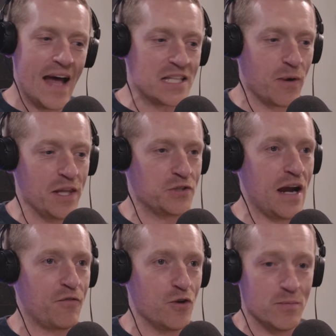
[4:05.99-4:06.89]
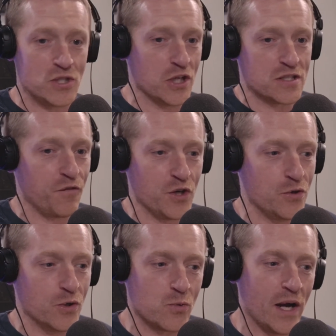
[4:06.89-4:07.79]
That's why the draft room is just for
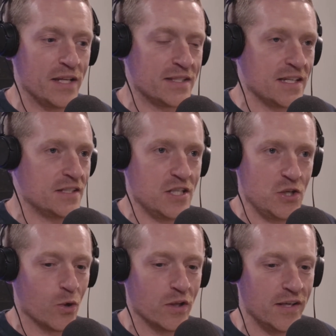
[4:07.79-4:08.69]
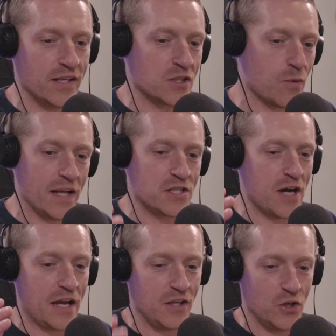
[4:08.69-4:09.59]
you. It's why it's synced to your league. It's why it's
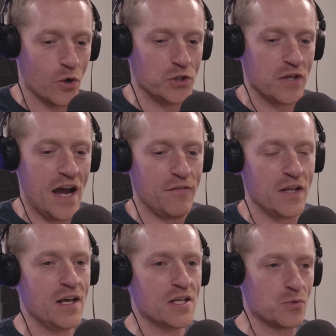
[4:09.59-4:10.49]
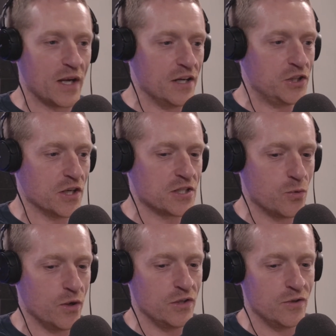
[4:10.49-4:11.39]
tracking your draft so it can adjust
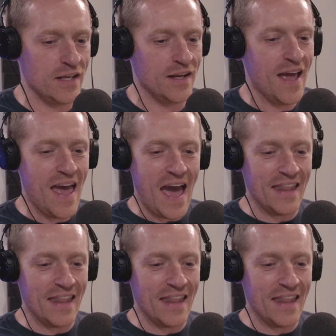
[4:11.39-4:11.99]
to what you need.